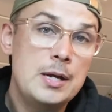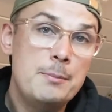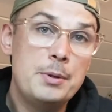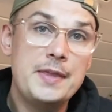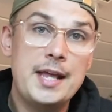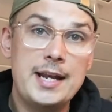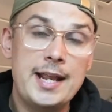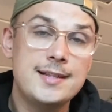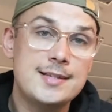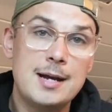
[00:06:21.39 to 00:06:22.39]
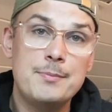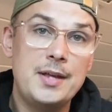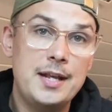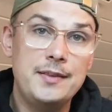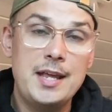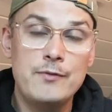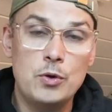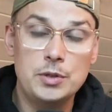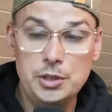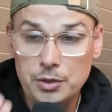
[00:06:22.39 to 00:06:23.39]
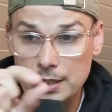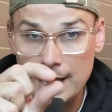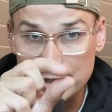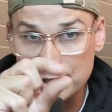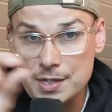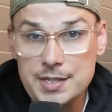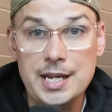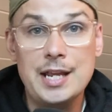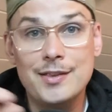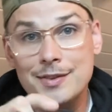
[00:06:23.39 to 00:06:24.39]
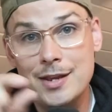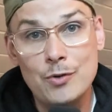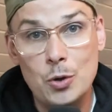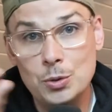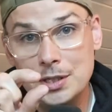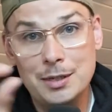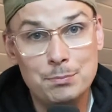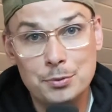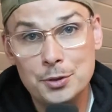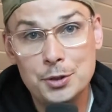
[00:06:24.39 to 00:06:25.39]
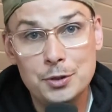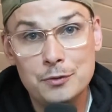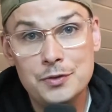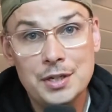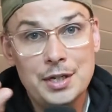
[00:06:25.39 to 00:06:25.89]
but then it ends up that you can actually see that they've only approved